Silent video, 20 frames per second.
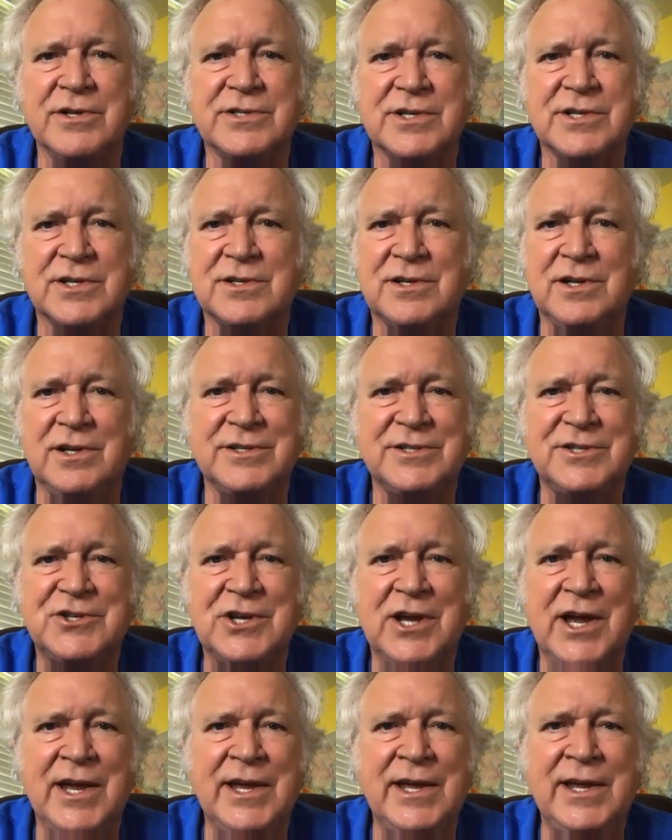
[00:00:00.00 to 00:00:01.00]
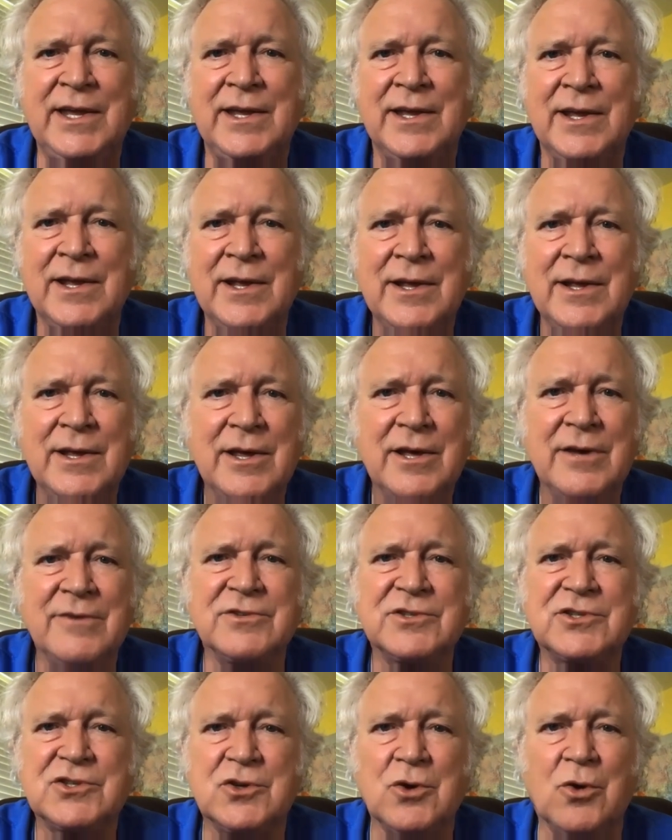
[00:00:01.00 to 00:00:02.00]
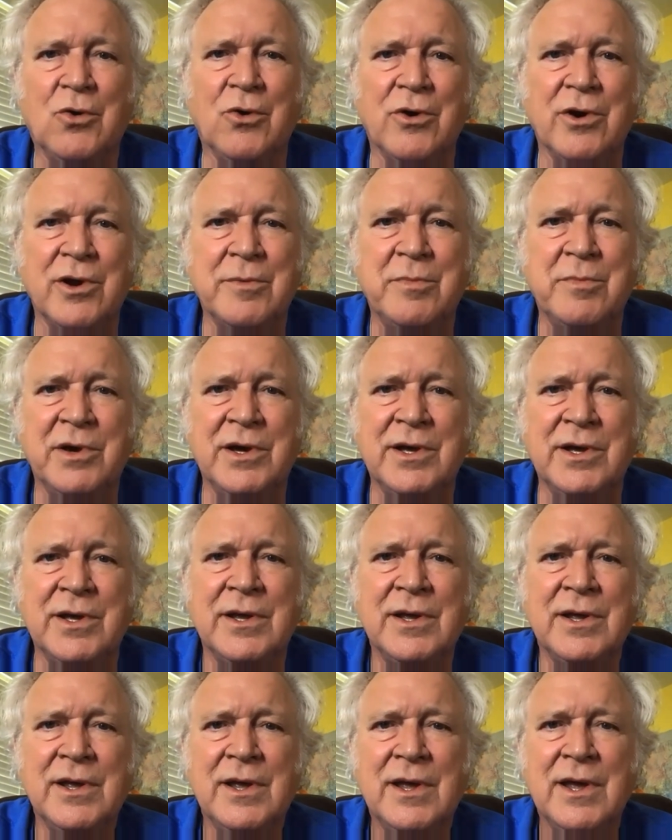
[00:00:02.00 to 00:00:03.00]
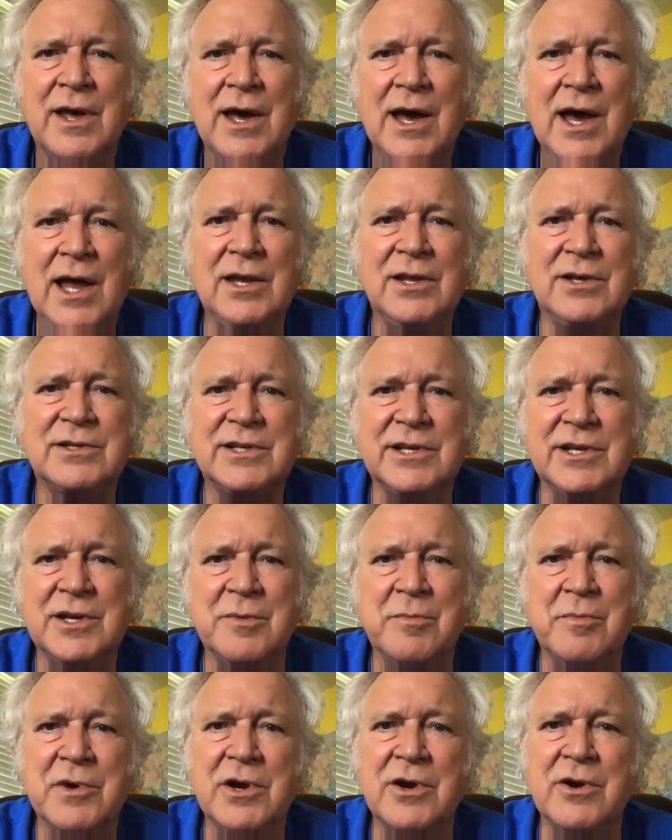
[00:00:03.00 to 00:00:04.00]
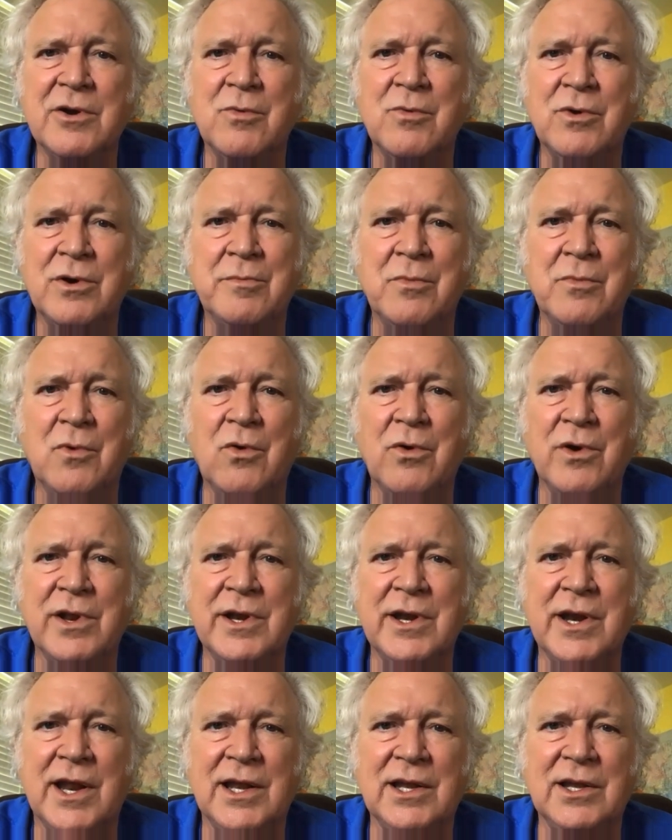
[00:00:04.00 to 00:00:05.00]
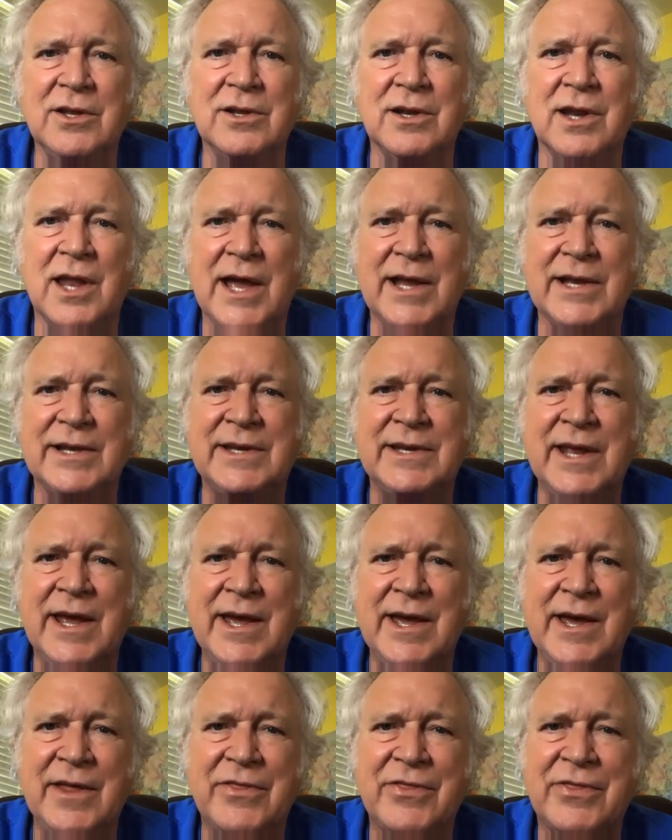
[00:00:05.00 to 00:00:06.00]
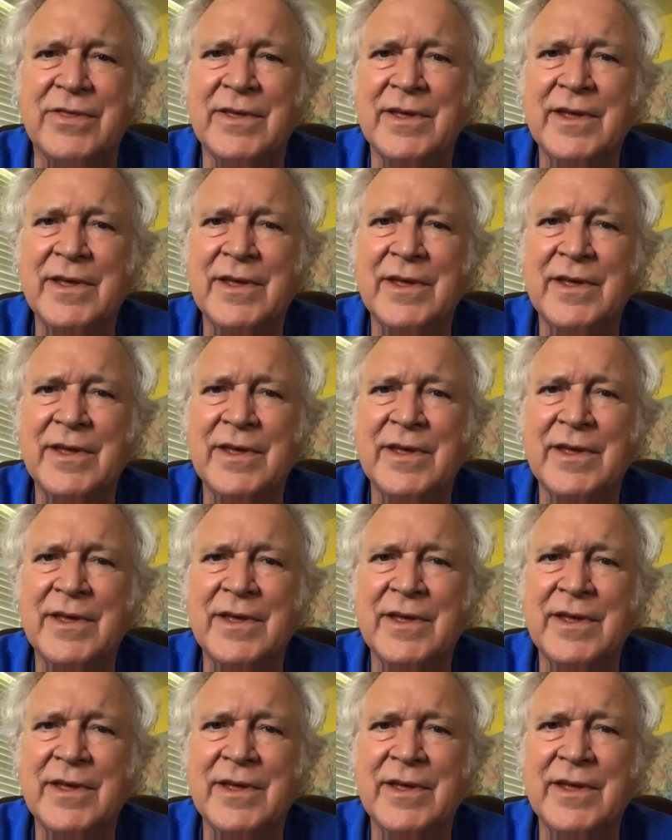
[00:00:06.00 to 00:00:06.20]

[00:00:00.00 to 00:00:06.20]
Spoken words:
It's a cliche of a story, but I looked in the mirror one morning and I looked like death.